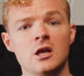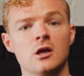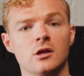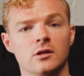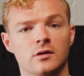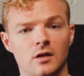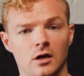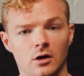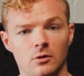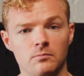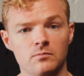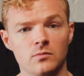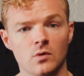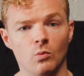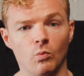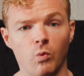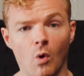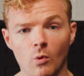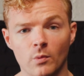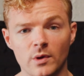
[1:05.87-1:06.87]
So
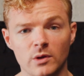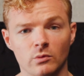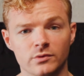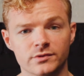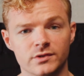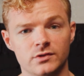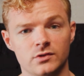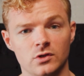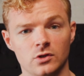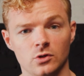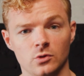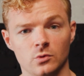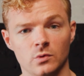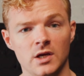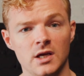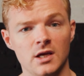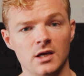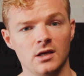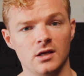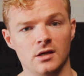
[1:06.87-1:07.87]
what we want to do
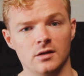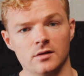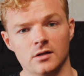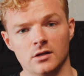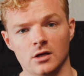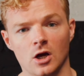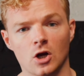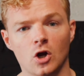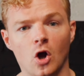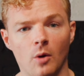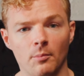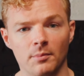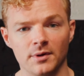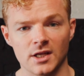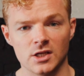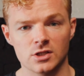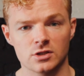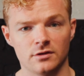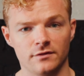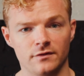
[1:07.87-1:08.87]
is a
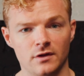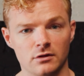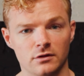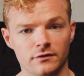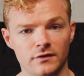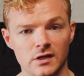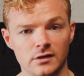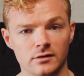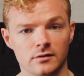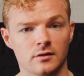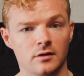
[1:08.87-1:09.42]
combination of those things.